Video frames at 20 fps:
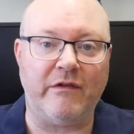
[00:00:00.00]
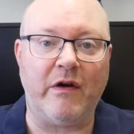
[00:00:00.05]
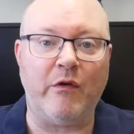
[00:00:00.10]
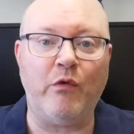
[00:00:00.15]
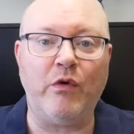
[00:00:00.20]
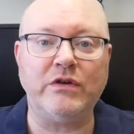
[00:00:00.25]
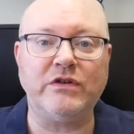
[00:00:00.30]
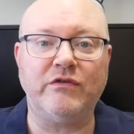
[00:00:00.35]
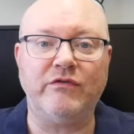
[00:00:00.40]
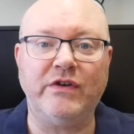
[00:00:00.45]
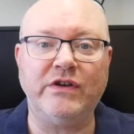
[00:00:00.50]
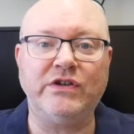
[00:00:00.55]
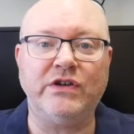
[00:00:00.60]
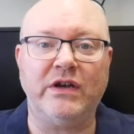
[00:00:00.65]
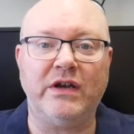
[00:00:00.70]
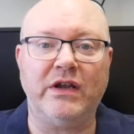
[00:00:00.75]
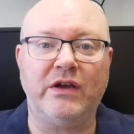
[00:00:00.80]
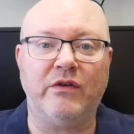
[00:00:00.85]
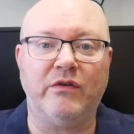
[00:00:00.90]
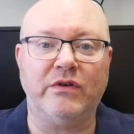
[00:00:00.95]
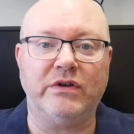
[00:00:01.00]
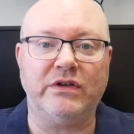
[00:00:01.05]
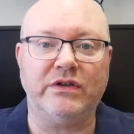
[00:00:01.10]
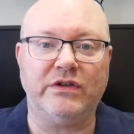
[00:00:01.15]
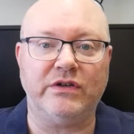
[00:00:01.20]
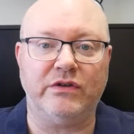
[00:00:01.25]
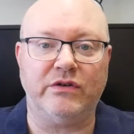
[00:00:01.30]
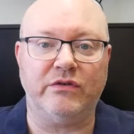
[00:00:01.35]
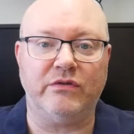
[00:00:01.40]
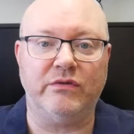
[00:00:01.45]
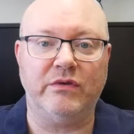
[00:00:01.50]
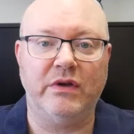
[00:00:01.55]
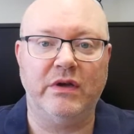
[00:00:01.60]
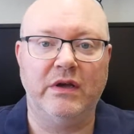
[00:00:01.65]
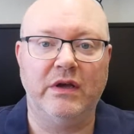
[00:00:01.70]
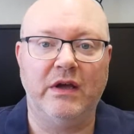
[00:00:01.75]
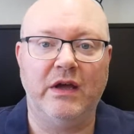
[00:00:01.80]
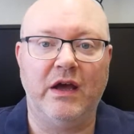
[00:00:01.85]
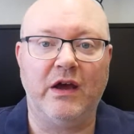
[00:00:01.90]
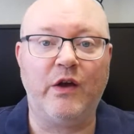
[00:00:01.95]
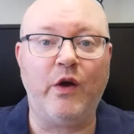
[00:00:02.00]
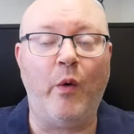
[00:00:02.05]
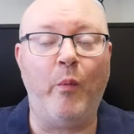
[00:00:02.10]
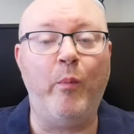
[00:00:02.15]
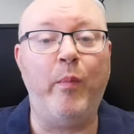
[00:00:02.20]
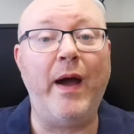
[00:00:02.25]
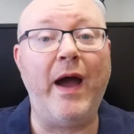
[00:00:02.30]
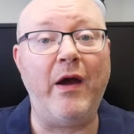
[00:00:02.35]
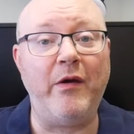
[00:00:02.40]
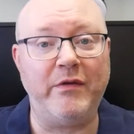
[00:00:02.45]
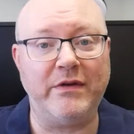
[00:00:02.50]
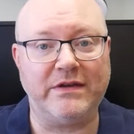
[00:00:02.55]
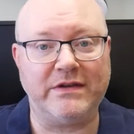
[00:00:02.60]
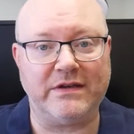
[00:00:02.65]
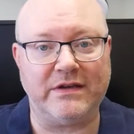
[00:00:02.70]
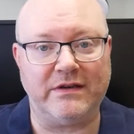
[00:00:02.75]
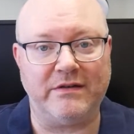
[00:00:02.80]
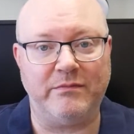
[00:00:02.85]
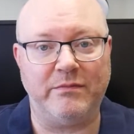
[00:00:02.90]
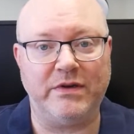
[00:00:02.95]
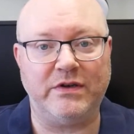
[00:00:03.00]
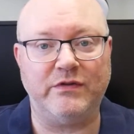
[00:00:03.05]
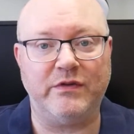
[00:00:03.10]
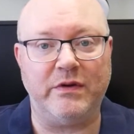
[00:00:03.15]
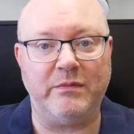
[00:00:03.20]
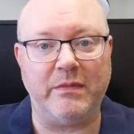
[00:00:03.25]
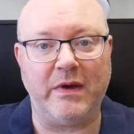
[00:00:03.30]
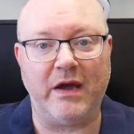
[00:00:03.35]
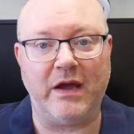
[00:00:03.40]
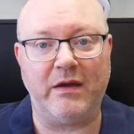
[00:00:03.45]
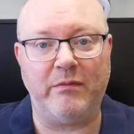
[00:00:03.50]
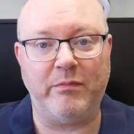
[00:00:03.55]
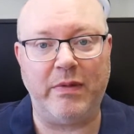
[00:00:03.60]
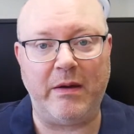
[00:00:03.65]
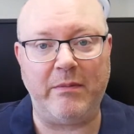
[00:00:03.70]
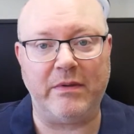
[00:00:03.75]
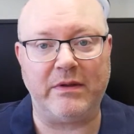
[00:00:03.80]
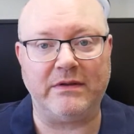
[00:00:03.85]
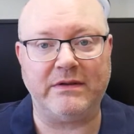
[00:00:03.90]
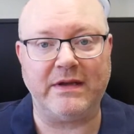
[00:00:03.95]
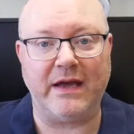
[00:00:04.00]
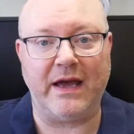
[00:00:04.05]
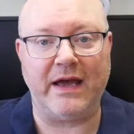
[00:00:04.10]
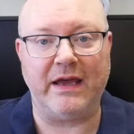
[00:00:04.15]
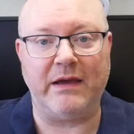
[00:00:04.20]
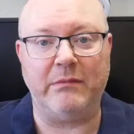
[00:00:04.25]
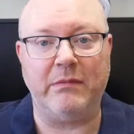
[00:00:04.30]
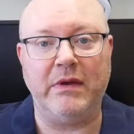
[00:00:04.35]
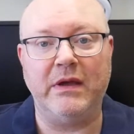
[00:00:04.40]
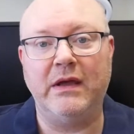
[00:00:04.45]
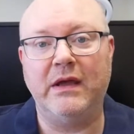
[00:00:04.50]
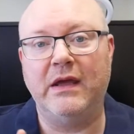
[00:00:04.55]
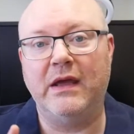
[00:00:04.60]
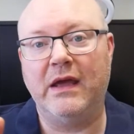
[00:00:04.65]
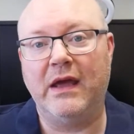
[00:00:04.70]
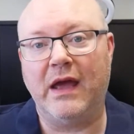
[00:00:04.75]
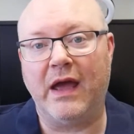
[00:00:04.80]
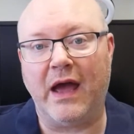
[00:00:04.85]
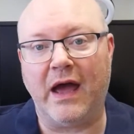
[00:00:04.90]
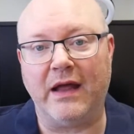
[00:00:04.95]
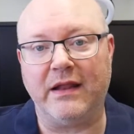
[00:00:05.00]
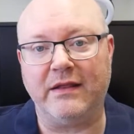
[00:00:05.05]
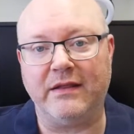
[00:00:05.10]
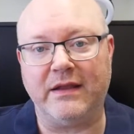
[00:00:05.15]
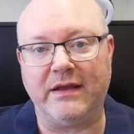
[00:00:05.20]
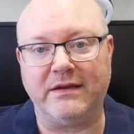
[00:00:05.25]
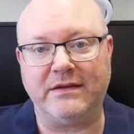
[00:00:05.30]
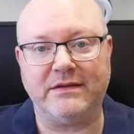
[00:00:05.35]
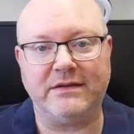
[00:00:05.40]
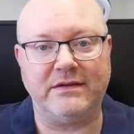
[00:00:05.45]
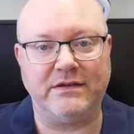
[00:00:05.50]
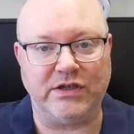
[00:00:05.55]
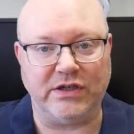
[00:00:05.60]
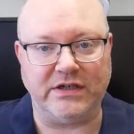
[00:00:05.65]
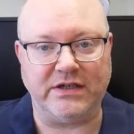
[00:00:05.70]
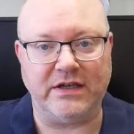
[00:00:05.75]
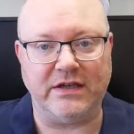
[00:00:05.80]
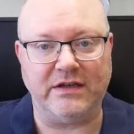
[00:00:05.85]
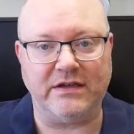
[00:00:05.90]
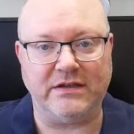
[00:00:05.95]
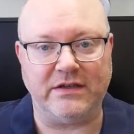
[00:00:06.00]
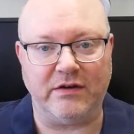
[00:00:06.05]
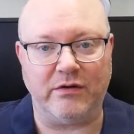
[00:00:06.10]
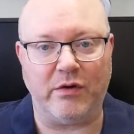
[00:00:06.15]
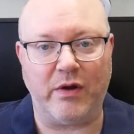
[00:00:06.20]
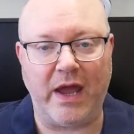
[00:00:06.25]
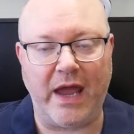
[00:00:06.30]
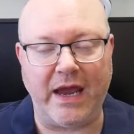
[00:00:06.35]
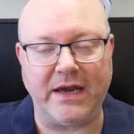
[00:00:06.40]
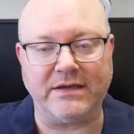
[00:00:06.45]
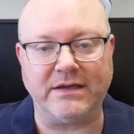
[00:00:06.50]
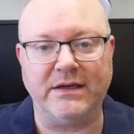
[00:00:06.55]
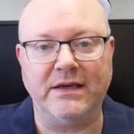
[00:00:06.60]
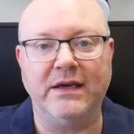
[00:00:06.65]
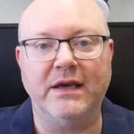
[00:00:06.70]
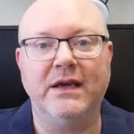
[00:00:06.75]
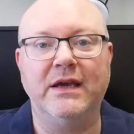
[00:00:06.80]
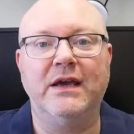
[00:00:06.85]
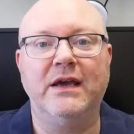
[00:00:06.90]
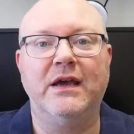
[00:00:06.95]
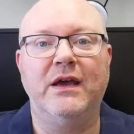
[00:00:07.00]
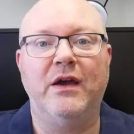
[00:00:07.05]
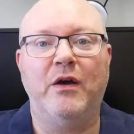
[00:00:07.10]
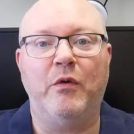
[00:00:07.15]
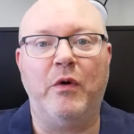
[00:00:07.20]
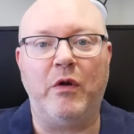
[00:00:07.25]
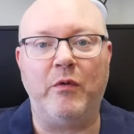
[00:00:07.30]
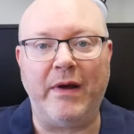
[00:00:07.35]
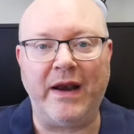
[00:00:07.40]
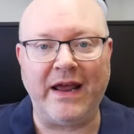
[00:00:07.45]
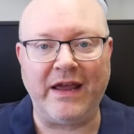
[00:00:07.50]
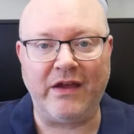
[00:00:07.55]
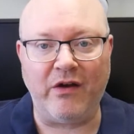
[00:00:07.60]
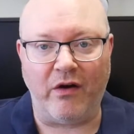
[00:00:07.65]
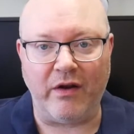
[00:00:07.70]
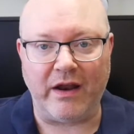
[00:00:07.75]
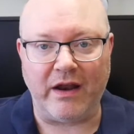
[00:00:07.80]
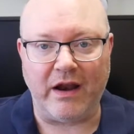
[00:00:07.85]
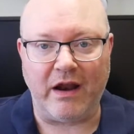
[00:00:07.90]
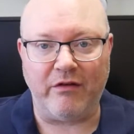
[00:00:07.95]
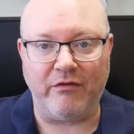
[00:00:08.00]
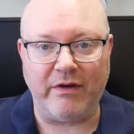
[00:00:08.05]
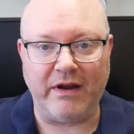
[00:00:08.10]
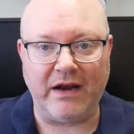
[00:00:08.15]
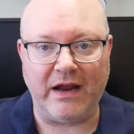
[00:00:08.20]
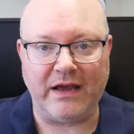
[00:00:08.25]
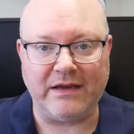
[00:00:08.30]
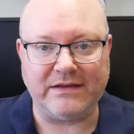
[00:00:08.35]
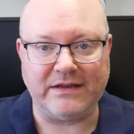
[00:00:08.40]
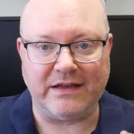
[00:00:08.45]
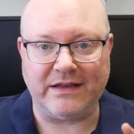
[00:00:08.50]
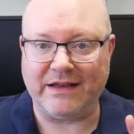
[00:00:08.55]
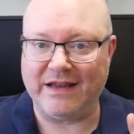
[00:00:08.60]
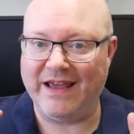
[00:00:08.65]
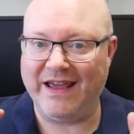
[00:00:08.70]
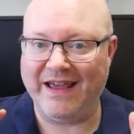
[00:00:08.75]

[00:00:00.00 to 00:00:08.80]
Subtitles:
I was originally going to do a comparison between my Pebble Time and this GT08. Well, when I got it, I realized that